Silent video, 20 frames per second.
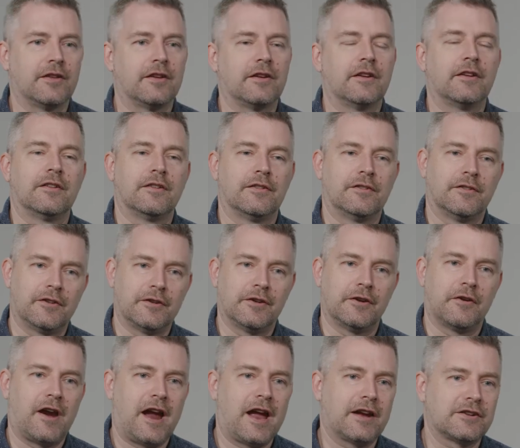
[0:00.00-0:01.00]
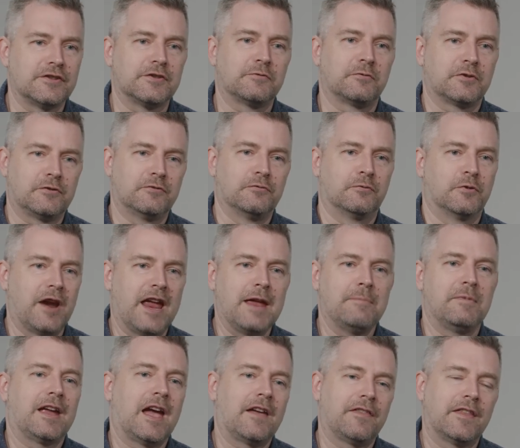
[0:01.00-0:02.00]
The you know our actions we're, we're
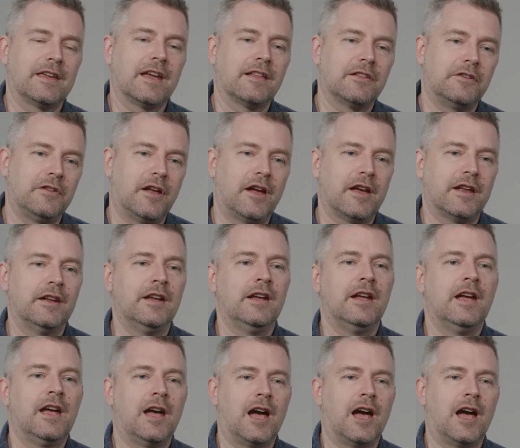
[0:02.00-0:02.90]
aiming at the yellow line,